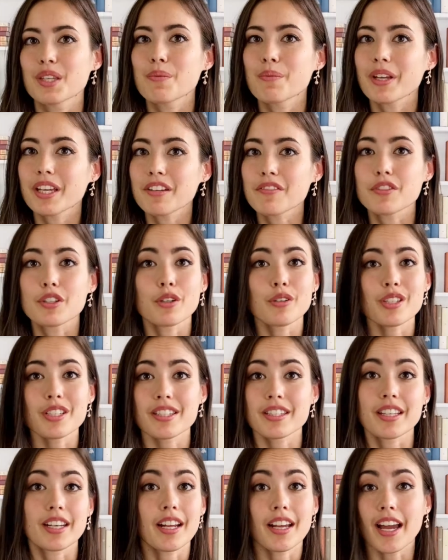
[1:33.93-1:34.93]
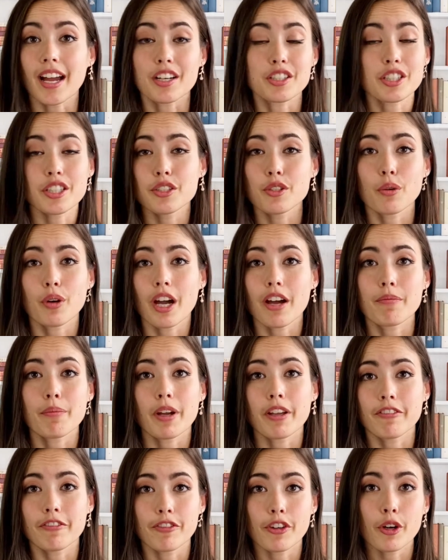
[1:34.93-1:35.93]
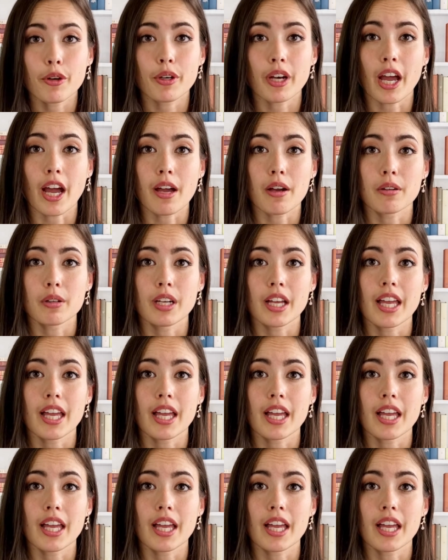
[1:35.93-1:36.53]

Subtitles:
may have noticed that I actually don't have my phone app.